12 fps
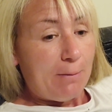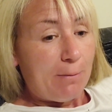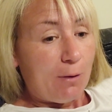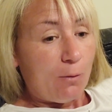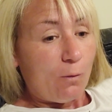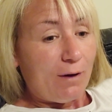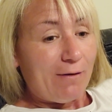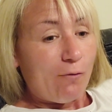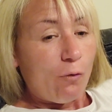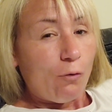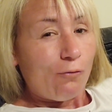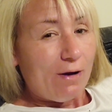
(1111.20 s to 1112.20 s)
But we're
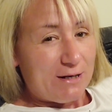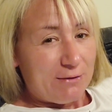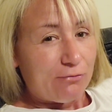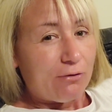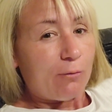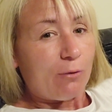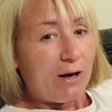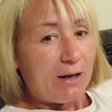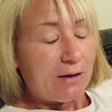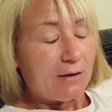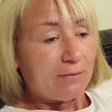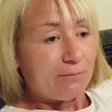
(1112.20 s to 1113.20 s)
all ready for a
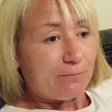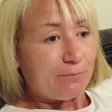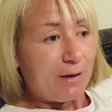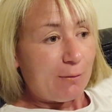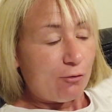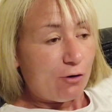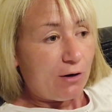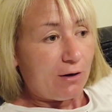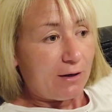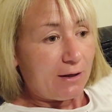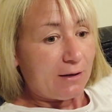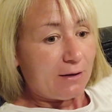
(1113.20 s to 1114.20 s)
break. Emma and
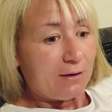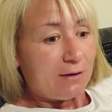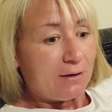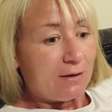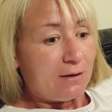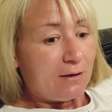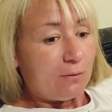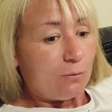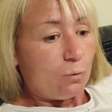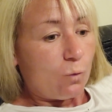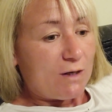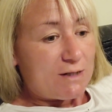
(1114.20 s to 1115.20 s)
I,
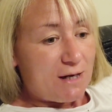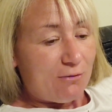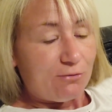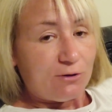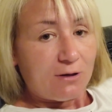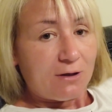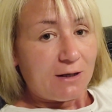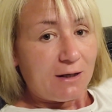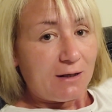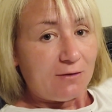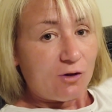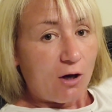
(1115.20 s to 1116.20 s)
we're
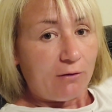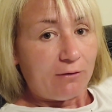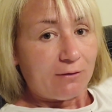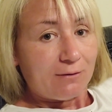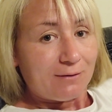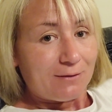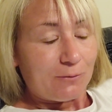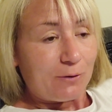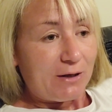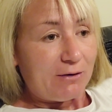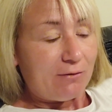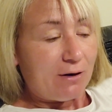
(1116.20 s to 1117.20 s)
definitely done.
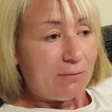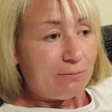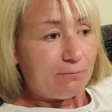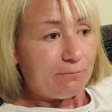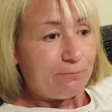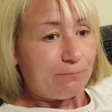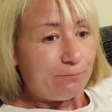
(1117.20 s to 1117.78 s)
We're, um,